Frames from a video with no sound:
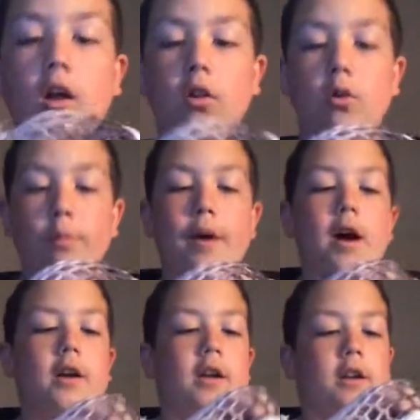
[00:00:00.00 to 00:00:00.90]
a low
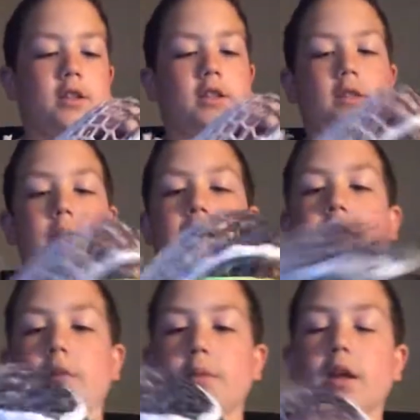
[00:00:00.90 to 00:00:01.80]
pocket because it's
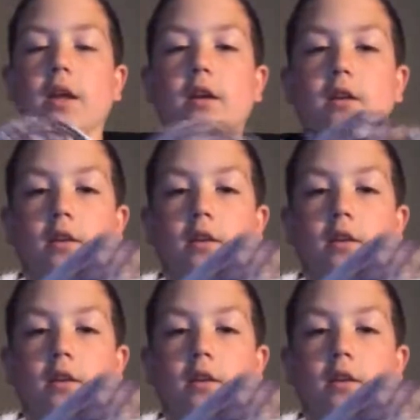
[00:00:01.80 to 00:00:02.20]
meant to be